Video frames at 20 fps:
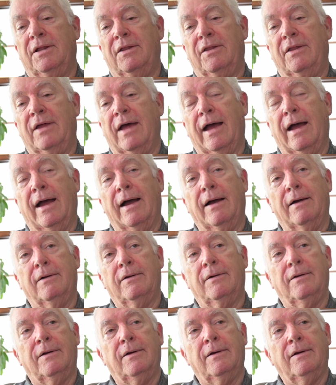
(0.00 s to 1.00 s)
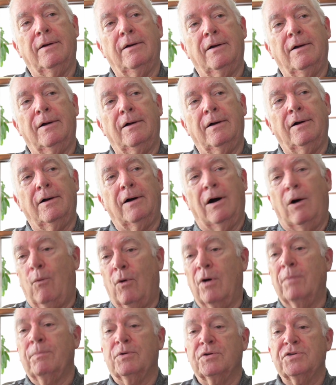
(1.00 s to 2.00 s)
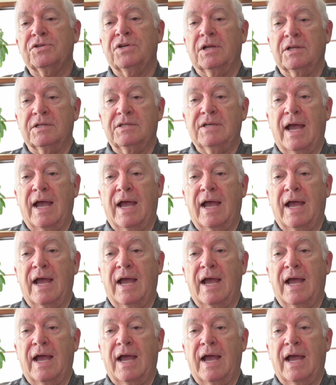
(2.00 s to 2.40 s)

that a 1%